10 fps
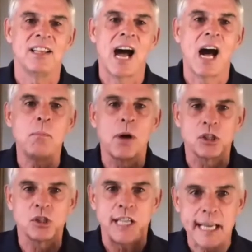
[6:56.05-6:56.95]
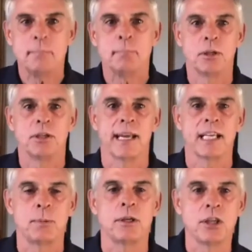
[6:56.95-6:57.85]
how much team building
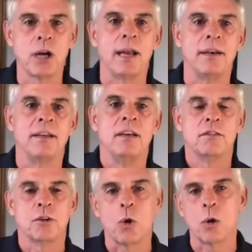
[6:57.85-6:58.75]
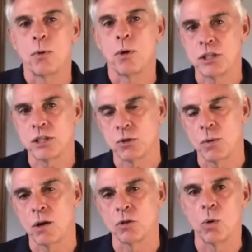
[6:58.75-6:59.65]
has been done for corporations
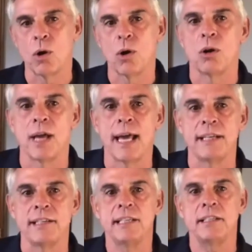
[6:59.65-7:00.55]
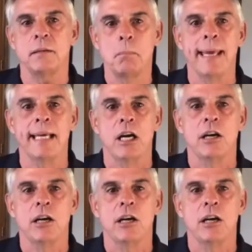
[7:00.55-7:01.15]
around the world, and it didn't make a